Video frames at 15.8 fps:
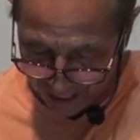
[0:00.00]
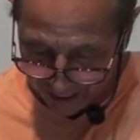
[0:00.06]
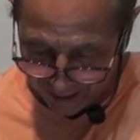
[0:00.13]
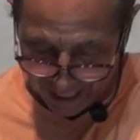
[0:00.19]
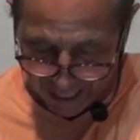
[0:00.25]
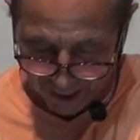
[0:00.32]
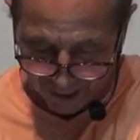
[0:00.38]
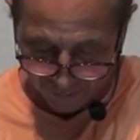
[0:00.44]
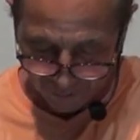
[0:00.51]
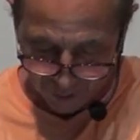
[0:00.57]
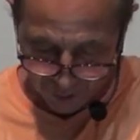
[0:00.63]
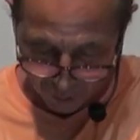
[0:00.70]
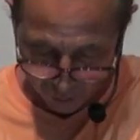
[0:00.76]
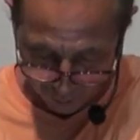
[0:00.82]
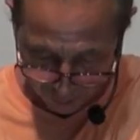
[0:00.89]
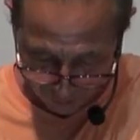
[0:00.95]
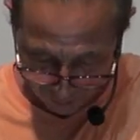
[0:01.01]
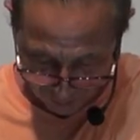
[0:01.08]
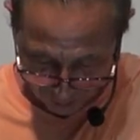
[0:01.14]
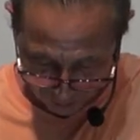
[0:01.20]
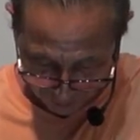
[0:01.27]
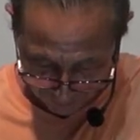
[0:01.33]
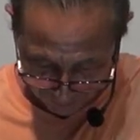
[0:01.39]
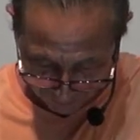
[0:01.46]
lack of
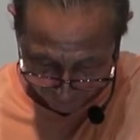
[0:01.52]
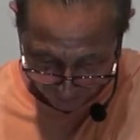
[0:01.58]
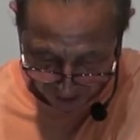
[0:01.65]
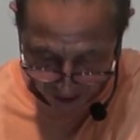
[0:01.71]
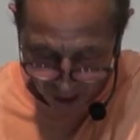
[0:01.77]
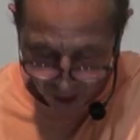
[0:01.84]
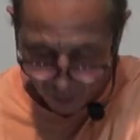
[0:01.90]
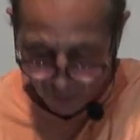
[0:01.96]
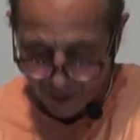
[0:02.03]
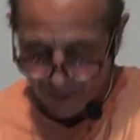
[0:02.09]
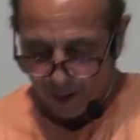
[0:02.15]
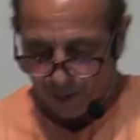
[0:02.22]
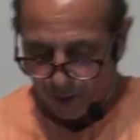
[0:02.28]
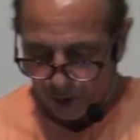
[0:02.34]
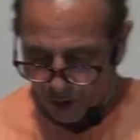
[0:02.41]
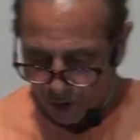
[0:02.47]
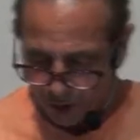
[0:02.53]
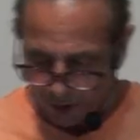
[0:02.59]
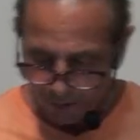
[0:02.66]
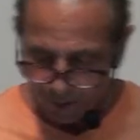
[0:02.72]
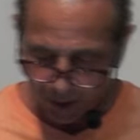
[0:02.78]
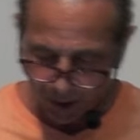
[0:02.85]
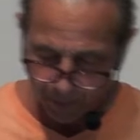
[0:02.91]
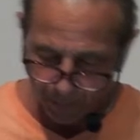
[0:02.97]
endurance. Remember, there's
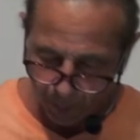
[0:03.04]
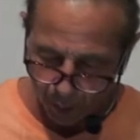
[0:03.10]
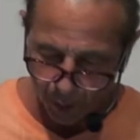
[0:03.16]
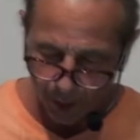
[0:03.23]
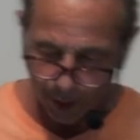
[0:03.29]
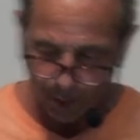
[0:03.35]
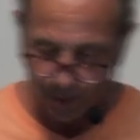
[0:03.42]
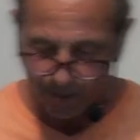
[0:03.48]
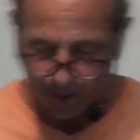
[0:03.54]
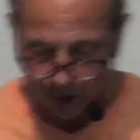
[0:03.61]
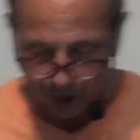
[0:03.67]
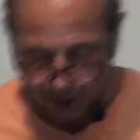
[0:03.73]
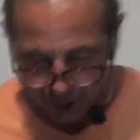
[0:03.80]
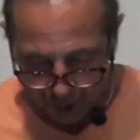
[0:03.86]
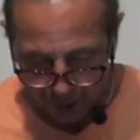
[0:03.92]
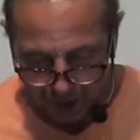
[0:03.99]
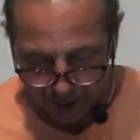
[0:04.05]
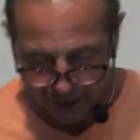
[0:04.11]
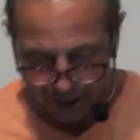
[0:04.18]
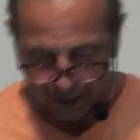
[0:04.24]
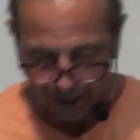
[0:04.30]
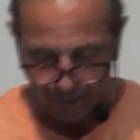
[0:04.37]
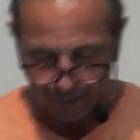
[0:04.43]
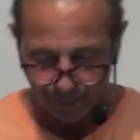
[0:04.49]
something important that we must
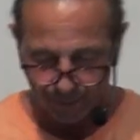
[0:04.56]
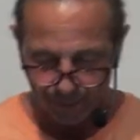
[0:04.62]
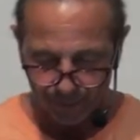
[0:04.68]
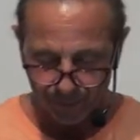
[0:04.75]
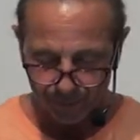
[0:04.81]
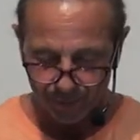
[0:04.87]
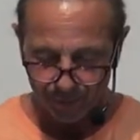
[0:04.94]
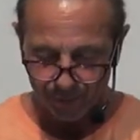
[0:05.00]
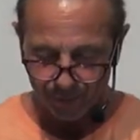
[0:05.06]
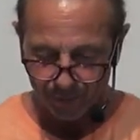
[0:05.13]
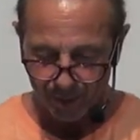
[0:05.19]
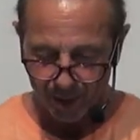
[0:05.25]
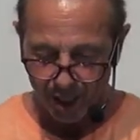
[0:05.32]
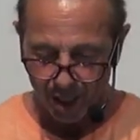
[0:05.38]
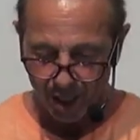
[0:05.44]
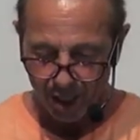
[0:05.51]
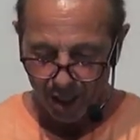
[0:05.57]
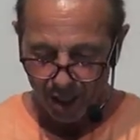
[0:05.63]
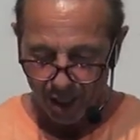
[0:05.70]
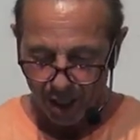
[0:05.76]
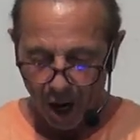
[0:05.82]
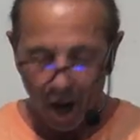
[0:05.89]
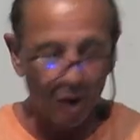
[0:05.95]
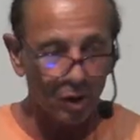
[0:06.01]
understand.
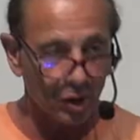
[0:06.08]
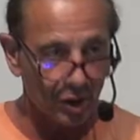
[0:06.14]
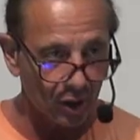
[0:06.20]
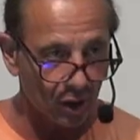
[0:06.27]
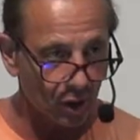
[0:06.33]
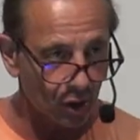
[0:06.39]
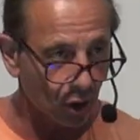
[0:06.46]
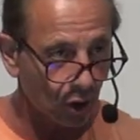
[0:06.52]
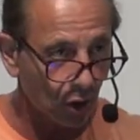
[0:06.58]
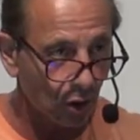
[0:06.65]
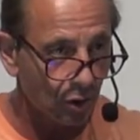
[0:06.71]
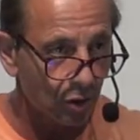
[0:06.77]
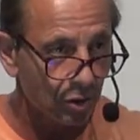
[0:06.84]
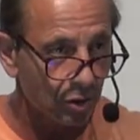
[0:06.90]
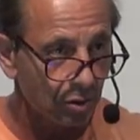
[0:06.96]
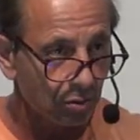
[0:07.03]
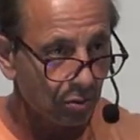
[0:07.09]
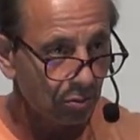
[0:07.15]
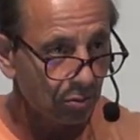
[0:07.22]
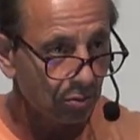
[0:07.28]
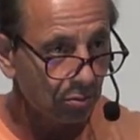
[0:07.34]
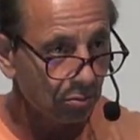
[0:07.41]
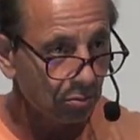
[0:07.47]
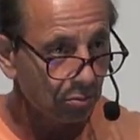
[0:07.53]
All sin is a curse,
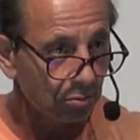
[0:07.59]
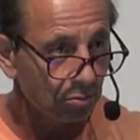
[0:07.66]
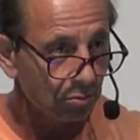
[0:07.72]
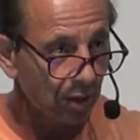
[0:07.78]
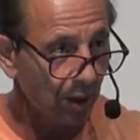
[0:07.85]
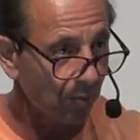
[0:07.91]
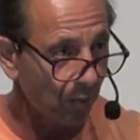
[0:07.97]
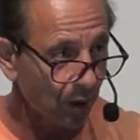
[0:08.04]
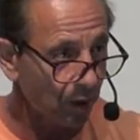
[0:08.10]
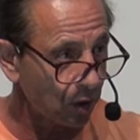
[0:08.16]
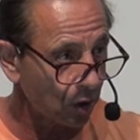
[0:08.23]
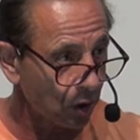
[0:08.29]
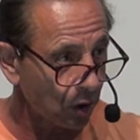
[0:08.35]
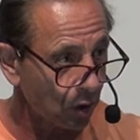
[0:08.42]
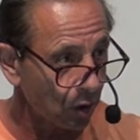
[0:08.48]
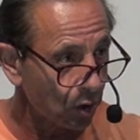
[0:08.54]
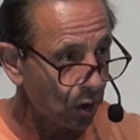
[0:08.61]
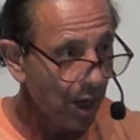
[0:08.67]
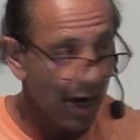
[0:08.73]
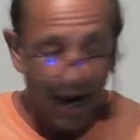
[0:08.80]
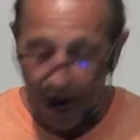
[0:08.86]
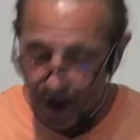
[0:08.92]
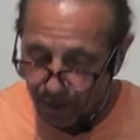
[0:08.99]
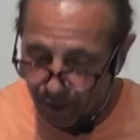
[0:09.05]
it brings a curse.
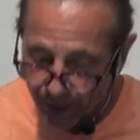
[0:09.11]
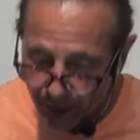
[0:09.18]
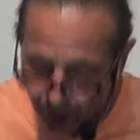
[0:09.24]
Every